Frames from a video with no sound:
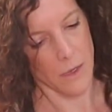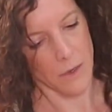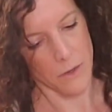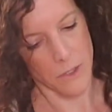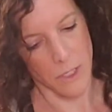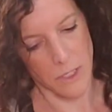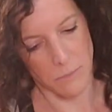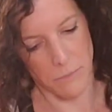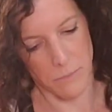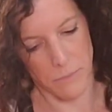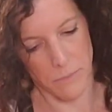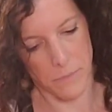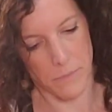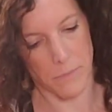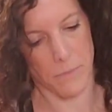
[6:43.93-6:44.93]
You just
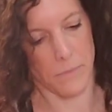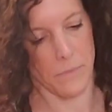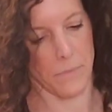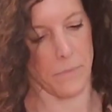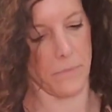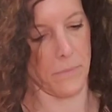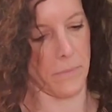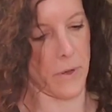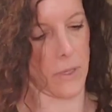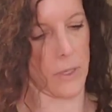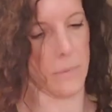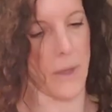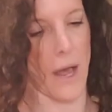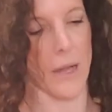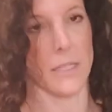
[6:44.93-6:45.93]
pull
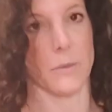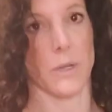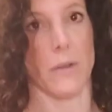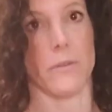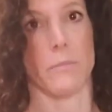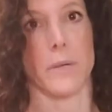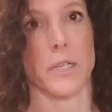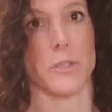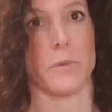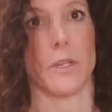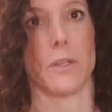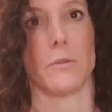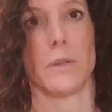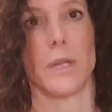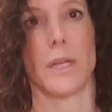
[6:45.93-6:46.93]
it back to whatever
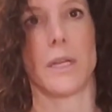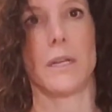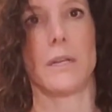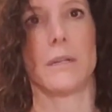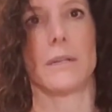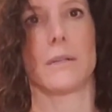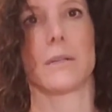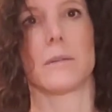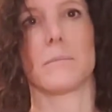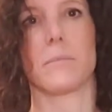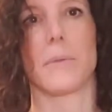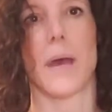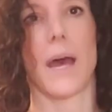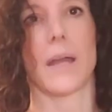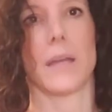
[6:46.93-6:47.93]
measurement you need,
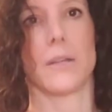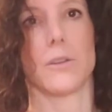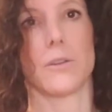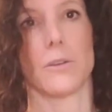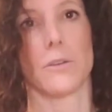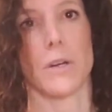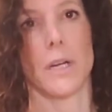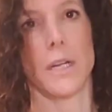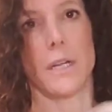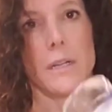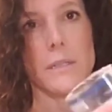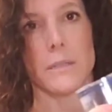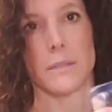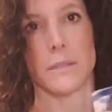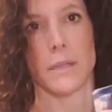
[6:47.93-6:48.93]
pack in your
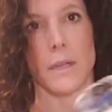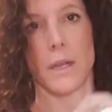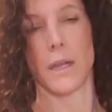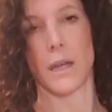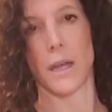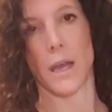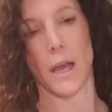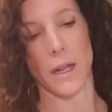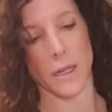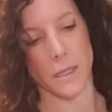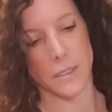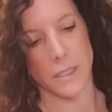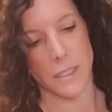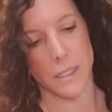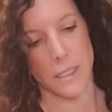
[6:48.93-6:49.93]
ingredient, and
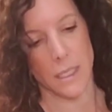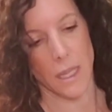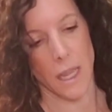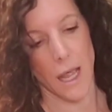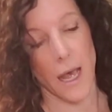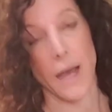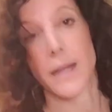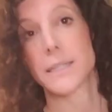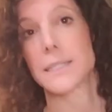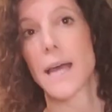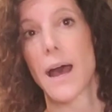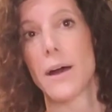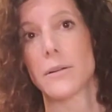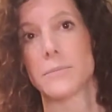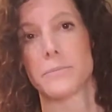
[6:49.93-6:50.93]
it slides
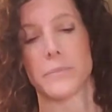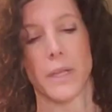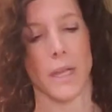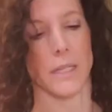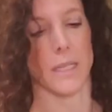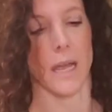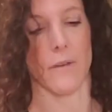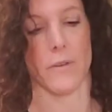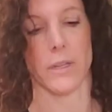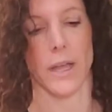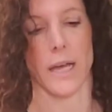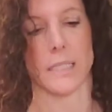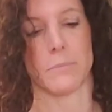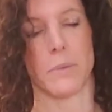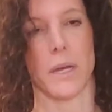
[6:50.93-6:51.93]
out. Get to every
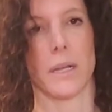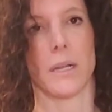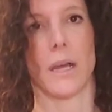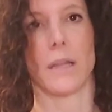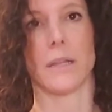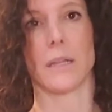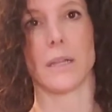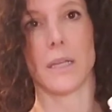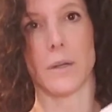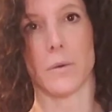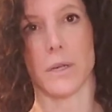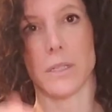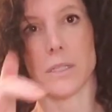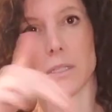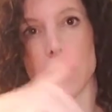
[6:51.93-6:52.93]
last bit. And then
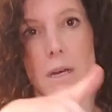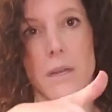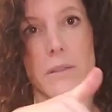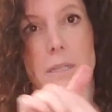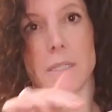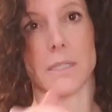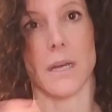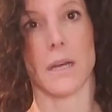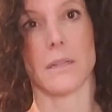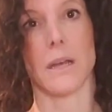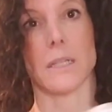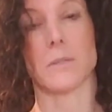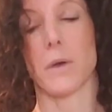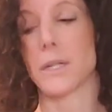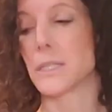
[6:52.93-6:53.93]
liquids on this side.
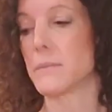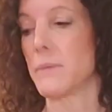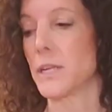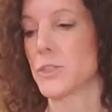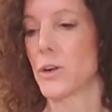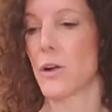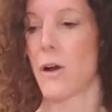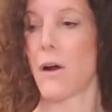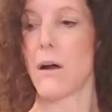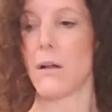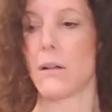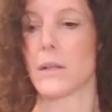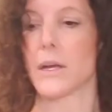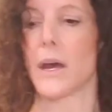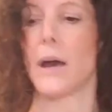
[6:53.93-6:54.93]
That's why it's the
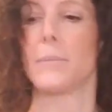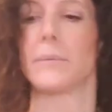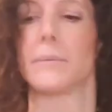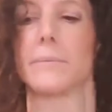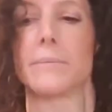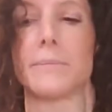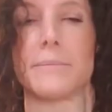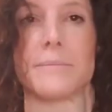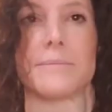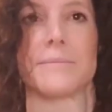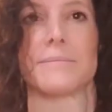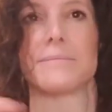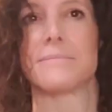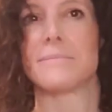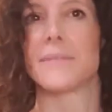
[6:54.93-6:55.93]
measure-all cup.
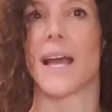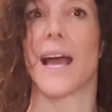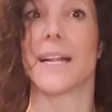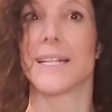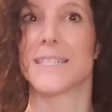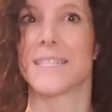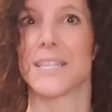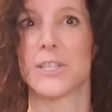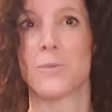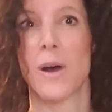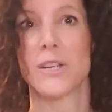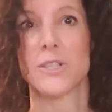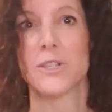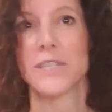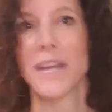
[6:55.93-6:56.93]
And it's
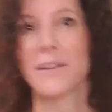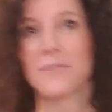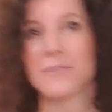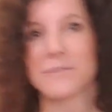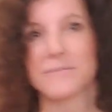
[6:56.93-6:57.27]
dishwasher safe.